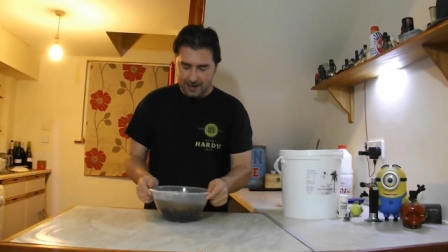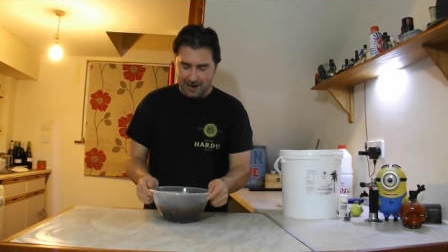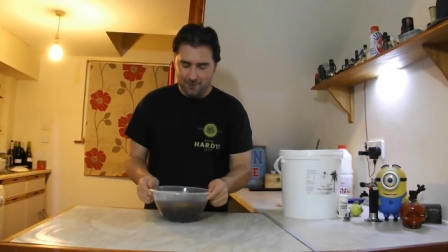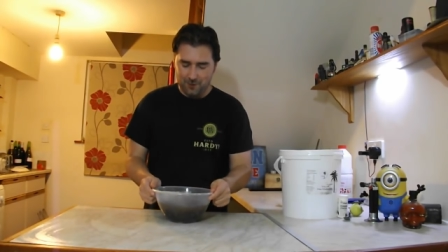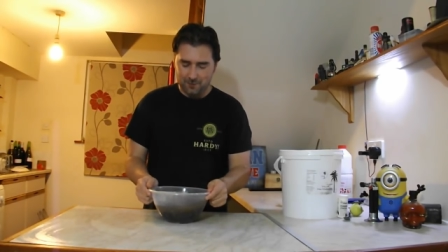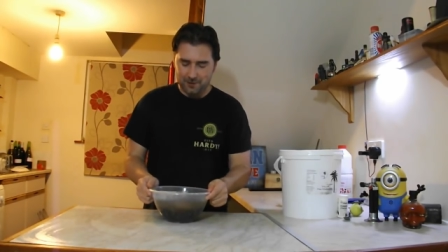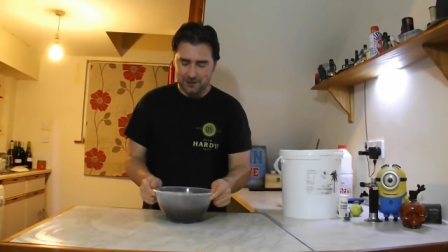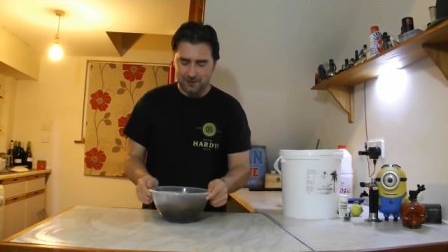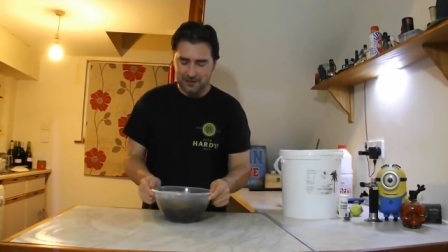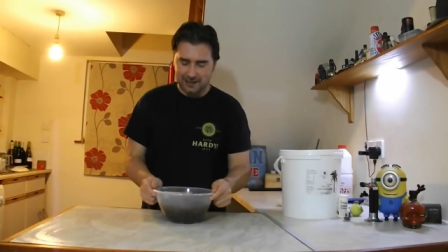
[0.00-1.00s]
And what we're
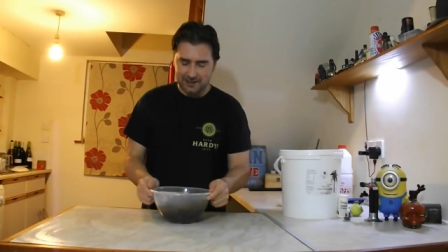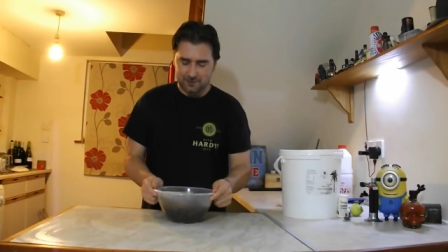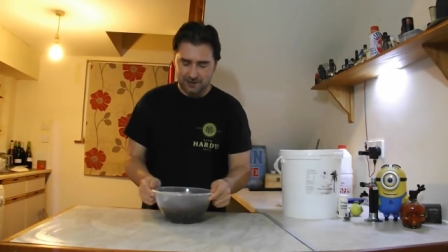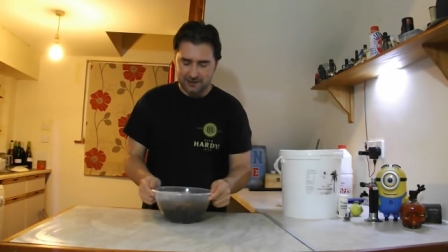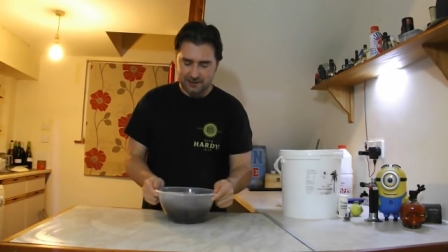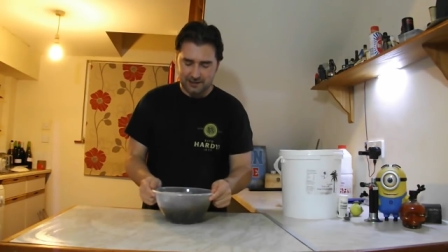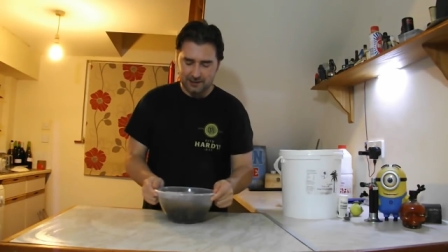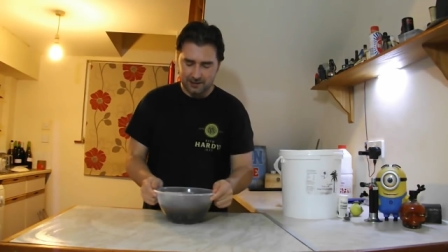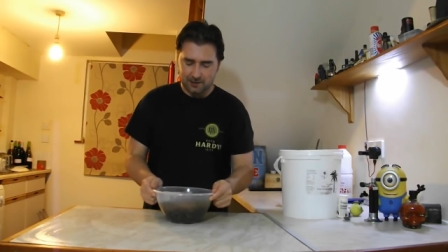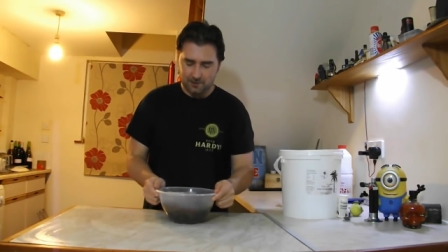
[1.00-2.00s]
doing is we're just
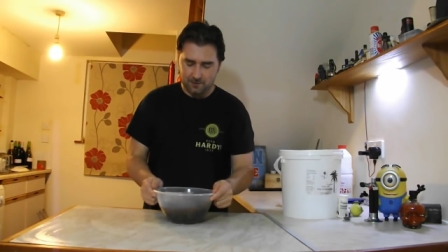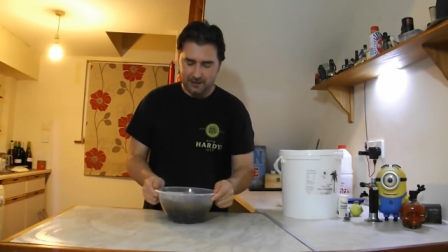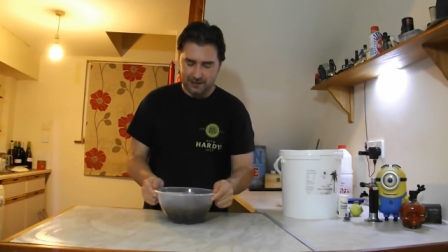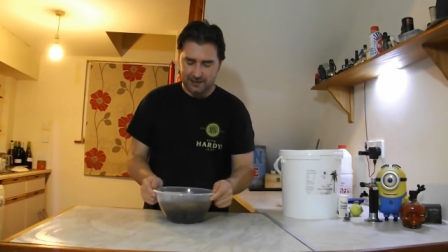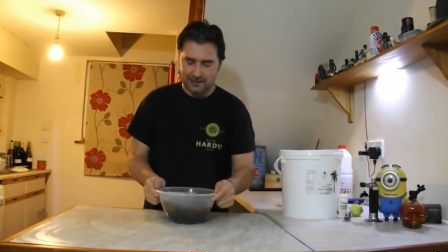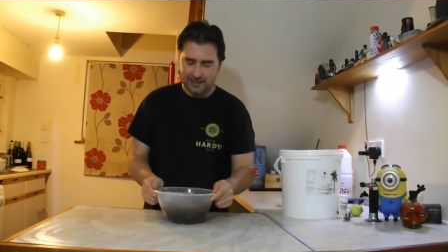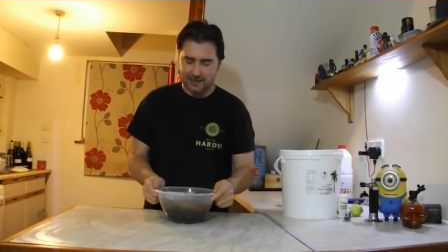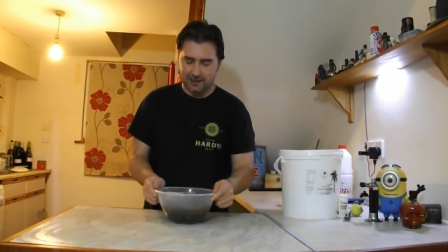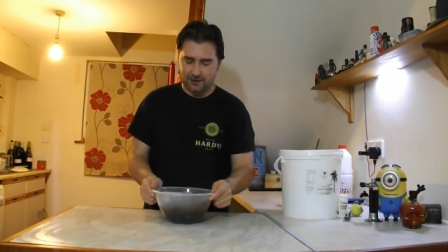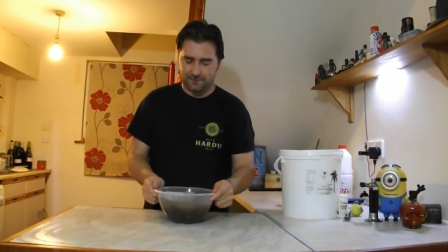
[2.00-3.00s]
quickly
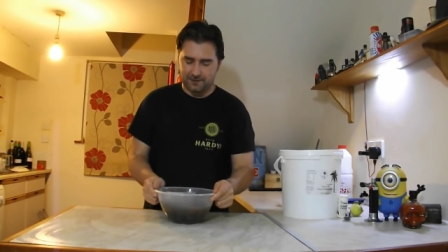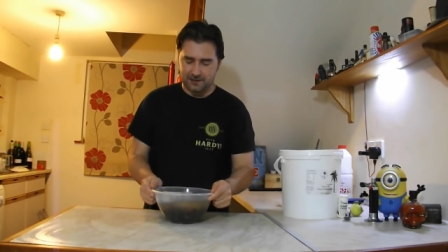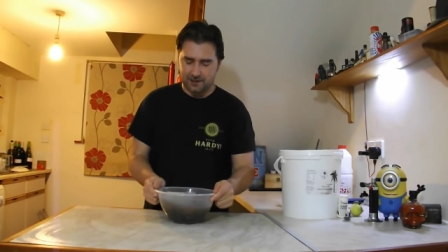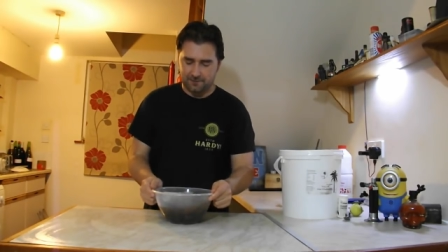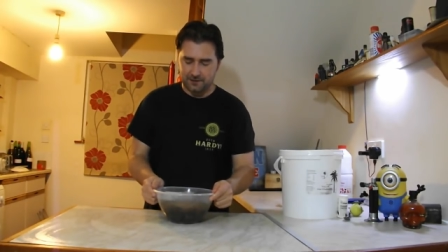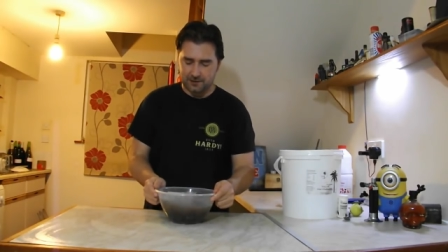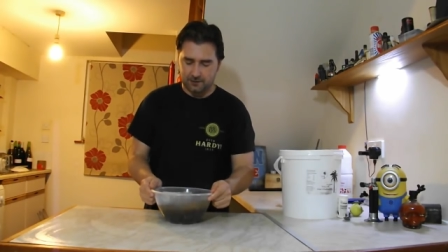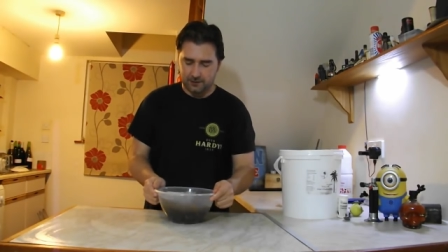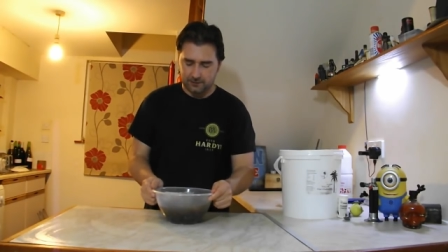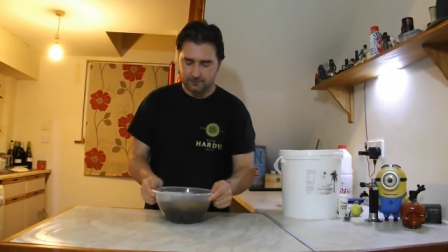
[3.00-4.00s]
taking off the surface
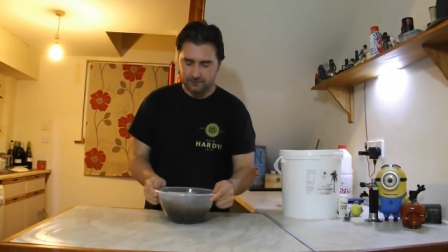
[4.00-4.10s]
oil.